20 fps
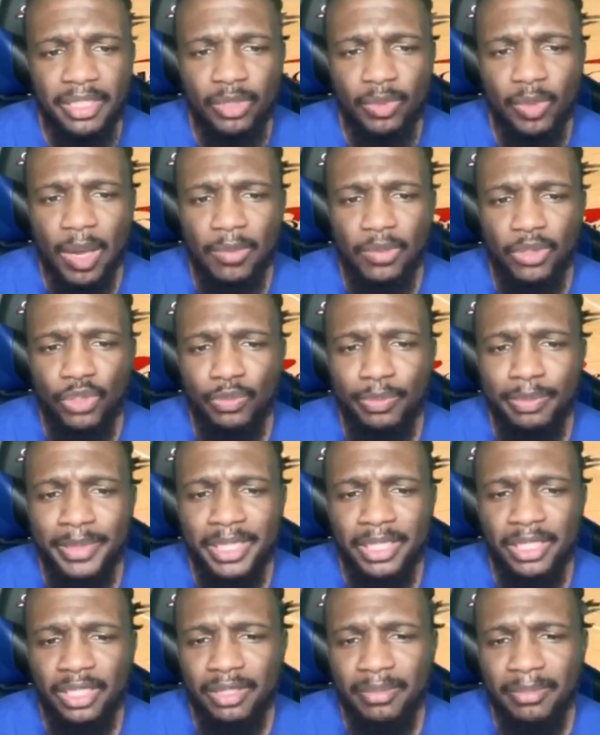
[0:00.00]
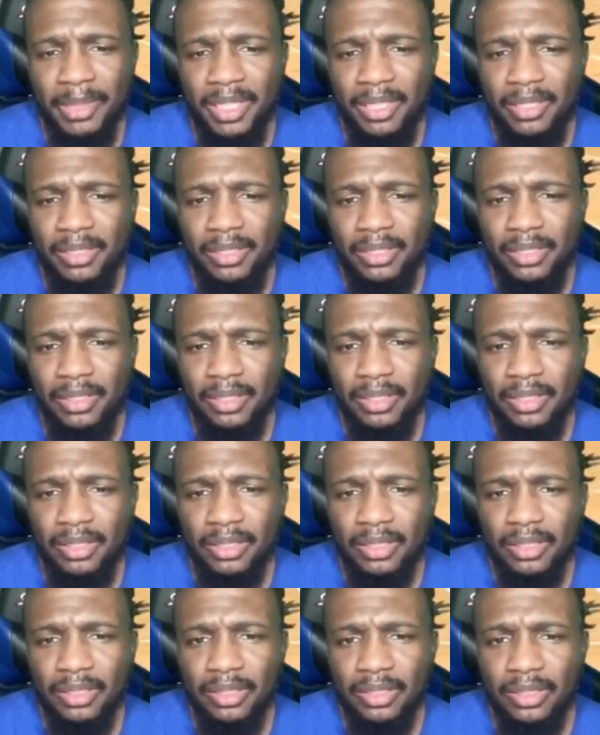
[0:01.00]
Cause why would you bench Kuminga?
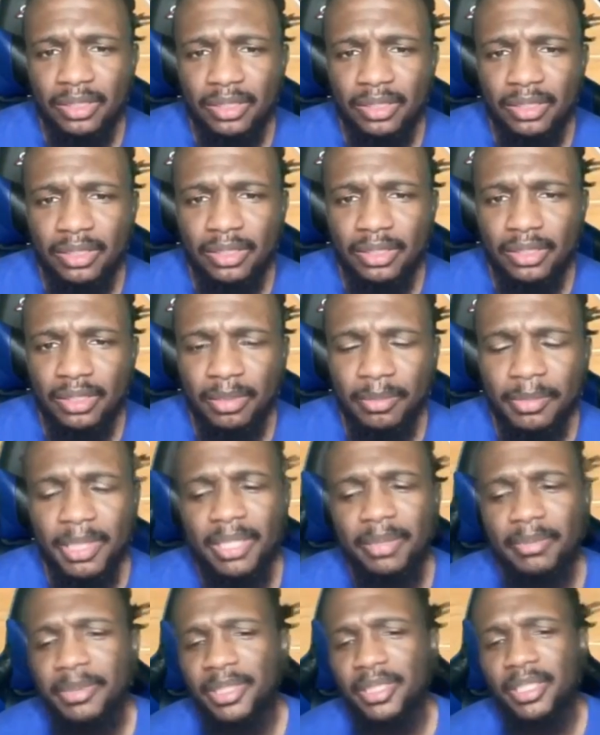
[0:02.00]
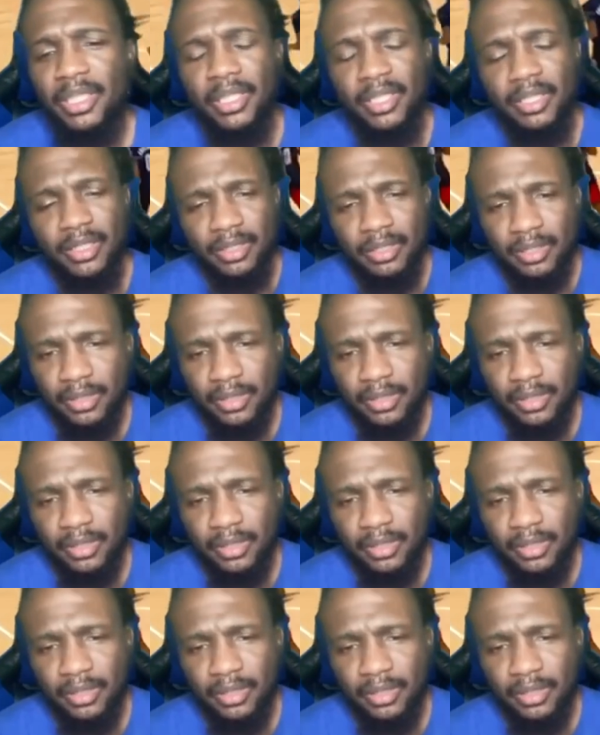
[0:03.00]
Kuminga be cooking.